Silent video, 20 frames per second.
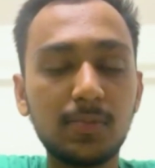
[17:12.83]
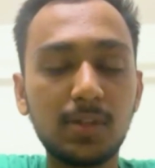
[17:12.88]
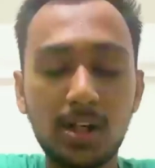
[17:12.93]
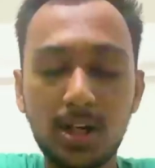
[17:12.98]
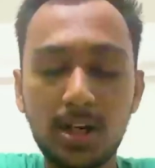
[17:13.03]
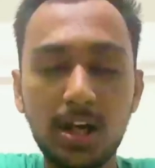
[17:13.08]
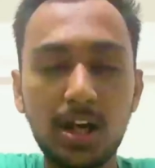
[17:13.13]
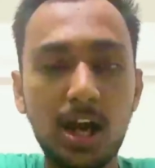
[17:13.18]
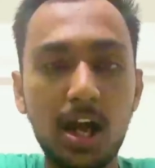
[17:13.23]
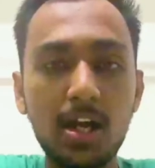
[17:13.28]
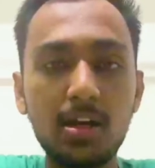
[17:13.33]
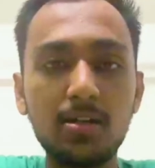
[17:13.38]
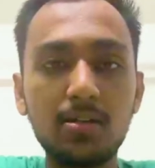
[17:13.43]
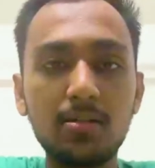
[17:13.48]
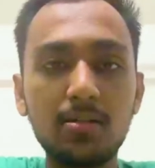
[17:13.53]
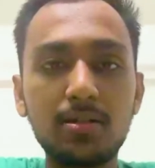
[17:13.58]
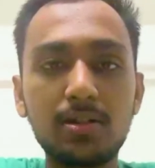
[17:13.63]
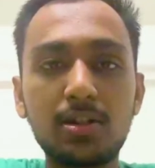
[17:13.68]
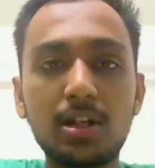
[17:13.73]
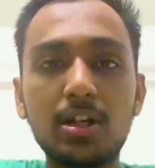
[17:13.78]
and
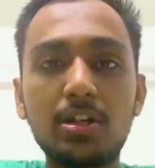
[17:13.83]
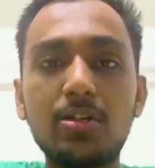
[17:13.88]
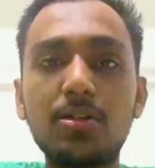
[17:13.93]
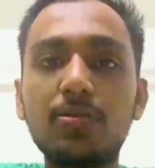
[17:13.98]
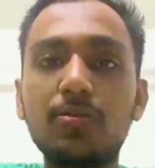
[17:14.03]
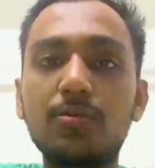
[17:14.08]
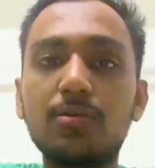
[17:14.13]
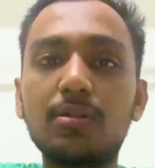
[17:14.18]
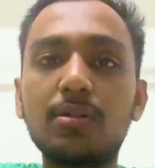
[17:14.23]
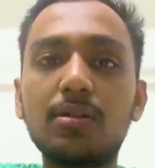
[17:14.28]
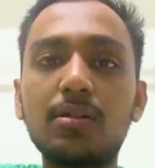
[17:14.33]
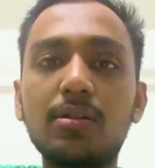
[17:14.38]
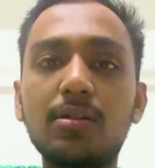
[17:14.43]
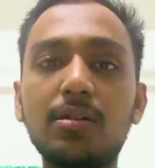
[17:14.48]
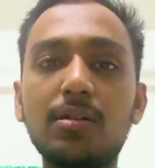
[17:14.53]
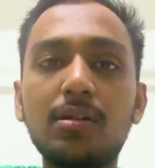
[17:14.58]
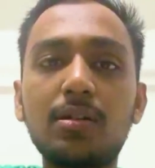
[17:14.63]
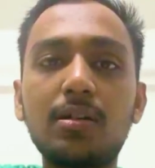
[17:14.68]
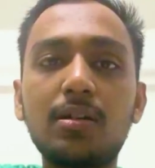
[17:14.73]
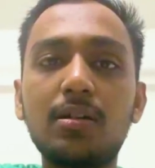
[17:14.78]
stay tuned.
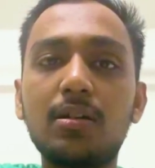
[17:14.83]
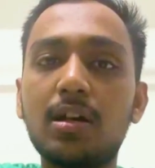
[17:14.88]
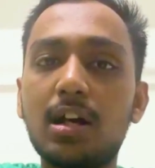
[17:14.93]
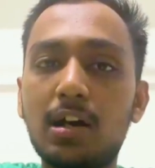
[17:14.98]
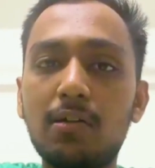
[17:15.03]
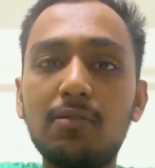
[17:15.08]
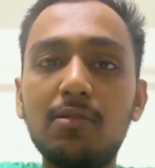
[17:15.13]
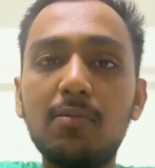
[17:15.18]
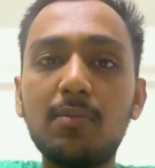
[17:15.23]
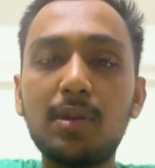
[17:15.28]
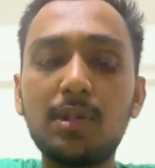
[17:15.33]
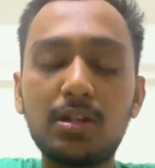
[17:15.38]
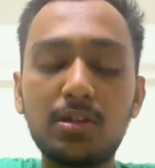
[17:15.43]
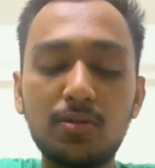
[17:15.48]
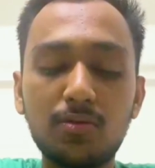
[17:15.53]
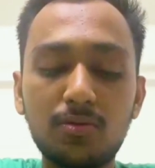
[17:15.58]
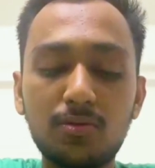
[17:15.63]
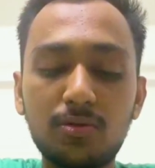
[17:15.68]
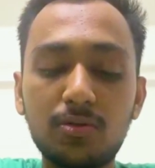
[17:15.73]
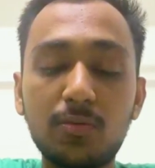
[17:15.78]
I will meet
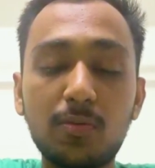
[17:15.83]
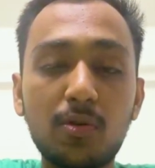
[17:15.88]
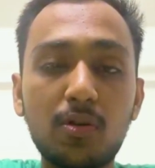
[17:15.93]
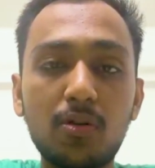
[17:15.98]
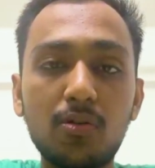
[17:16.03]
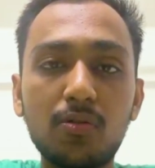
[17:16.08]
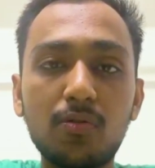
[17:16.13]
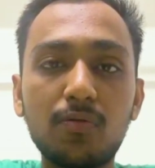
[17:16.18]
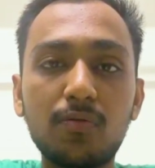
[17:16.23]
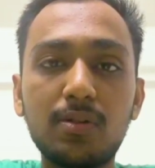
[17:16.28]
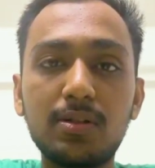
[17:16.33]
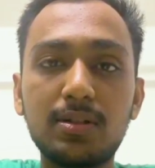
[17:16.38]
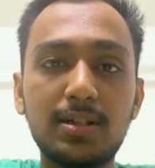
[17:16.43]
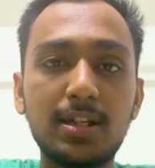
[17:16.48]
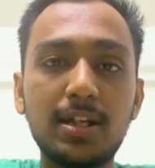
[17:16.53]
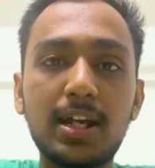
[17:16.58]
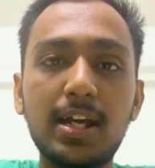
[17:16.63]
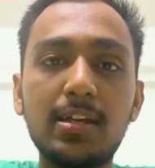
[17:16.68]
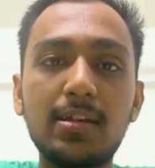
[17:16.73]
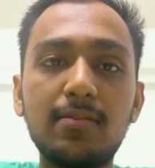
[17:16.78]
you tomorrow once
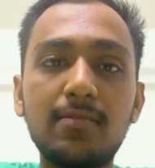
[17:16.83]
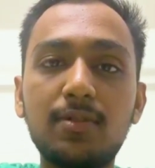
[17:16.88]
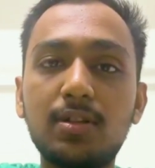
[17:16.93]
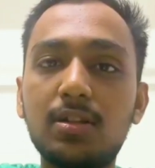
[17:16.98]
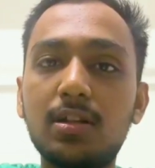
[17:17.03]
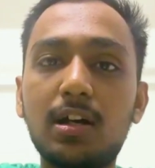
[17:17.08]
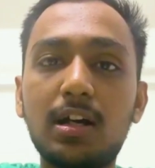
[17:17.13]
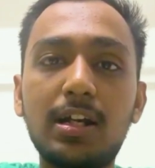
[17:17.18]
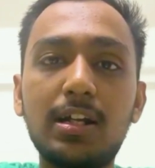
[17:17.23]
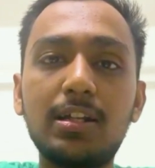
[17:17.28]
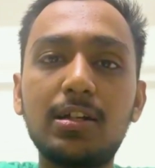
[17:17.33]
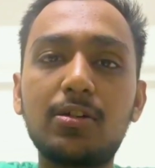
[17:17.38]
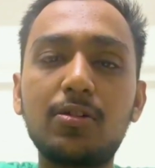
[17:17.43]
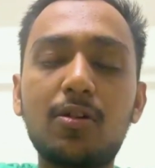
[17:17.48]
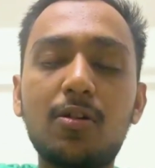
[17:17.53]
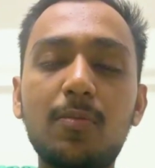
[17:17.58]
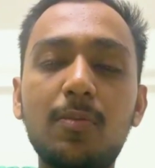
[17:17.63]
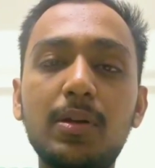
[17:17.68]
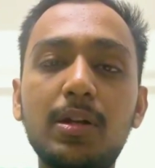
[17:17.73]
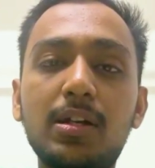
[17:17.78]
again with another
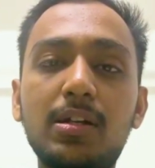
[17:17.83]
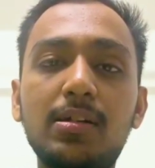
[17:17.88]
topic.